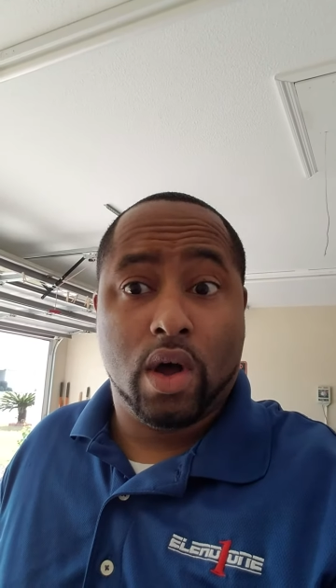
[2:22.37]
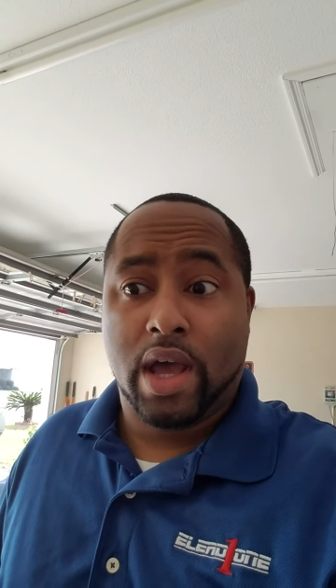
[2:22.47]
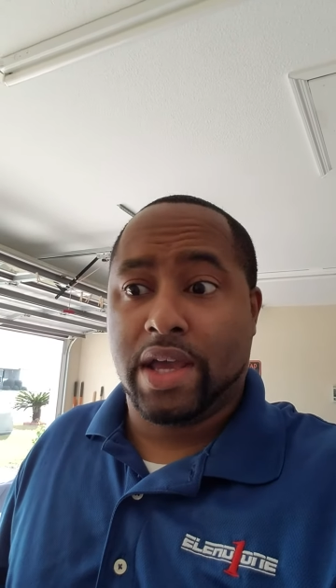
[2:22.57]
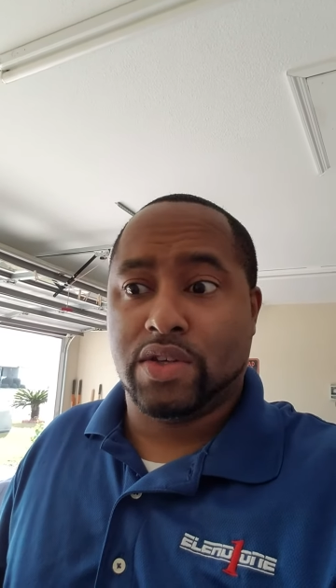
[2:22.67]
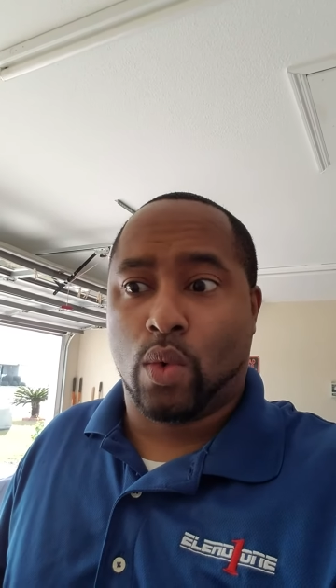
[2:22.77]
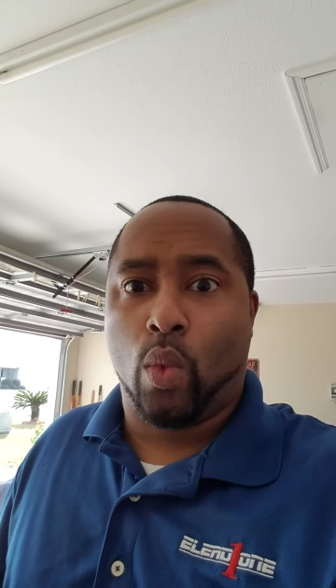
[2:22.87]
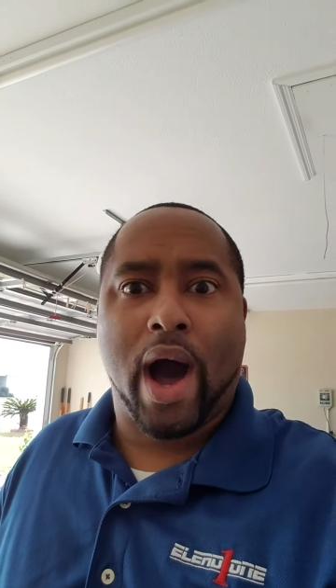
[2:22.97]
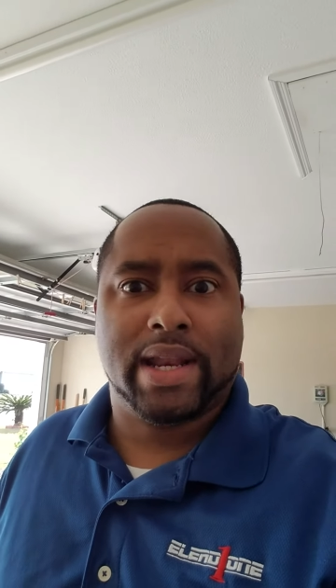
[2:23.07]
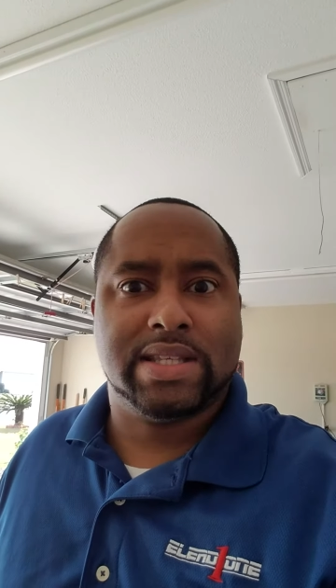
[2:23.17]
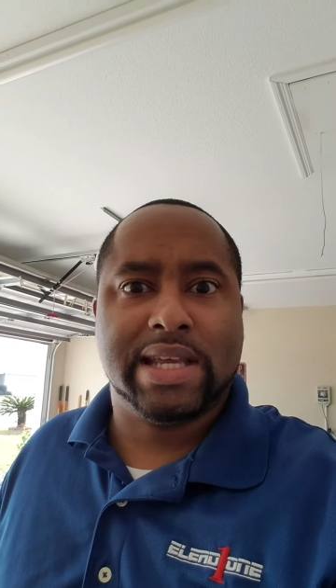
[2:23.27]
is,
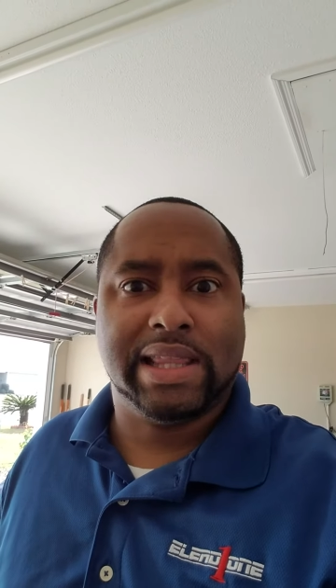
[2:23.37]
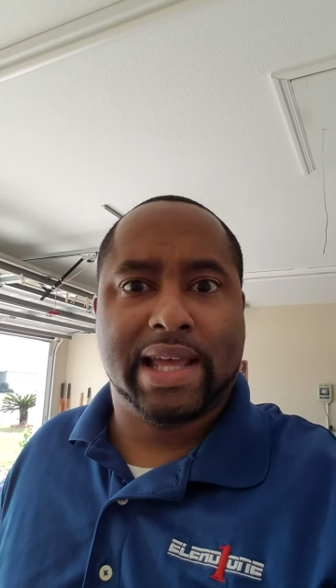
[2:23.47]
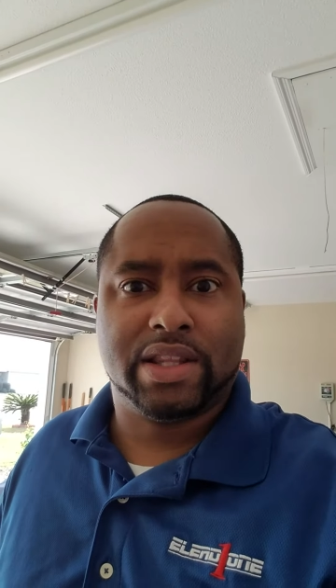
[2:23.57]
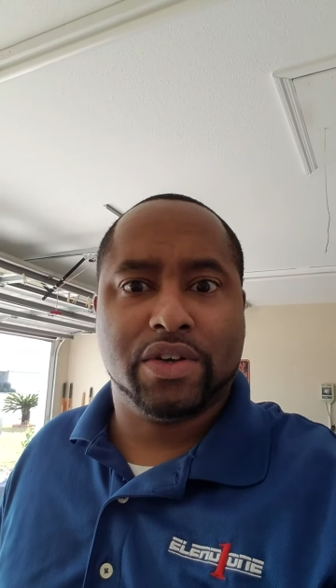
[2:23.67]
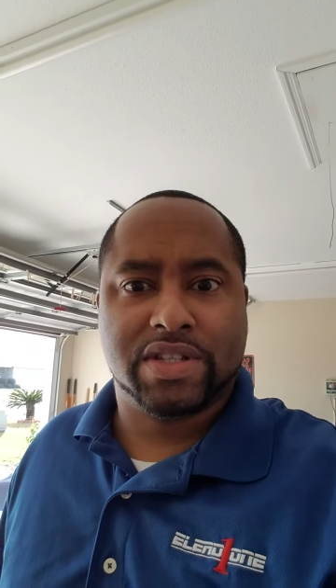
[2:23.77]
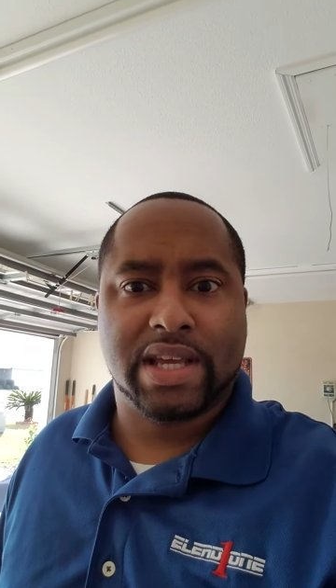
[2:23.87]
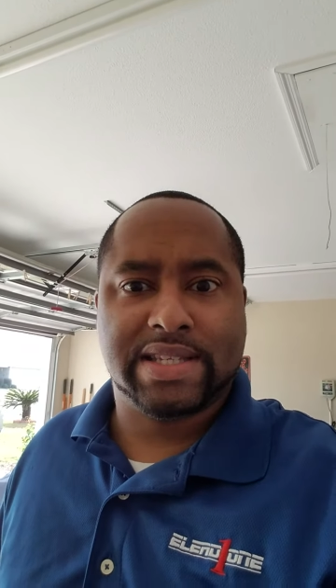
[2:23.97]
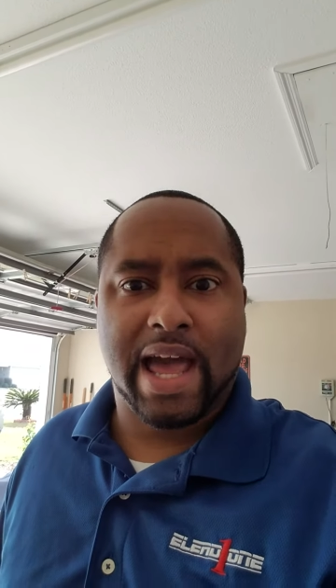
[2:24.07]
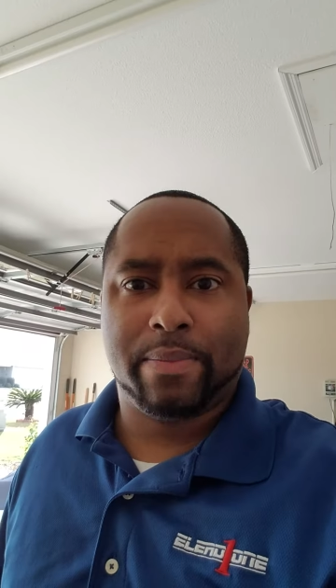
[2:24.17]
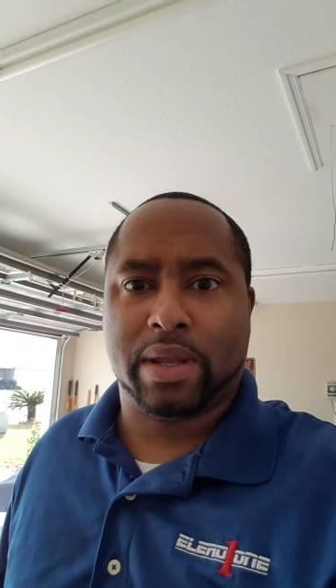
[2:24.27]
why does he let those things
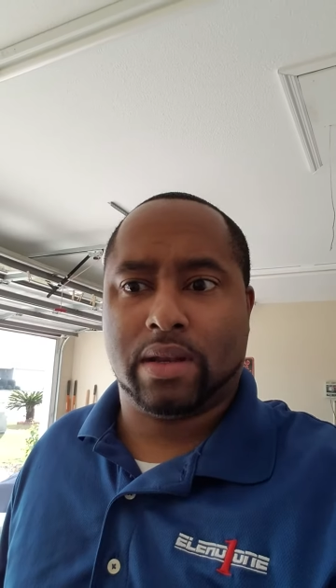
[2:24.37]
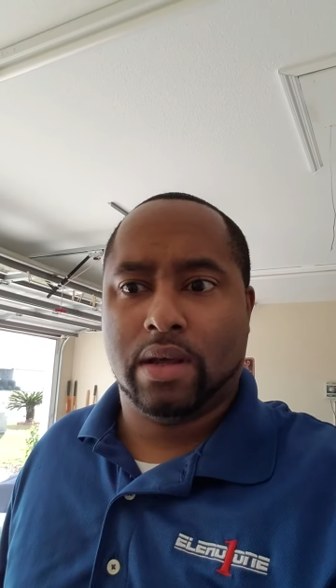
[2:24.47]
happen?